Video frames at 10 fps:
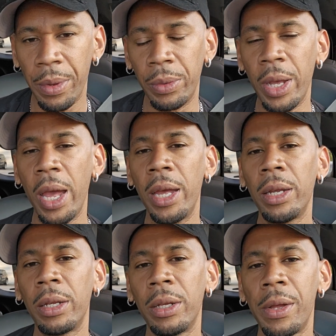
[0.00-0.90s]
okay,
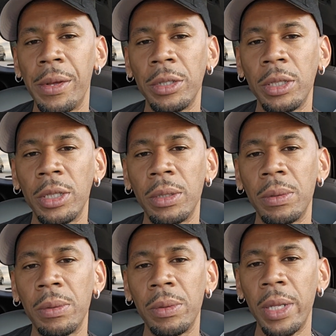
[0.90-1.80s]

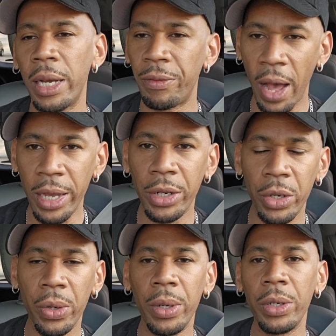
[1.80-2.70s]
that if I can
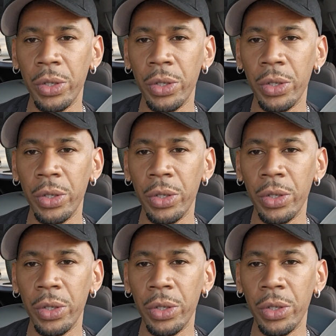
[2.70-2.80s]
do it,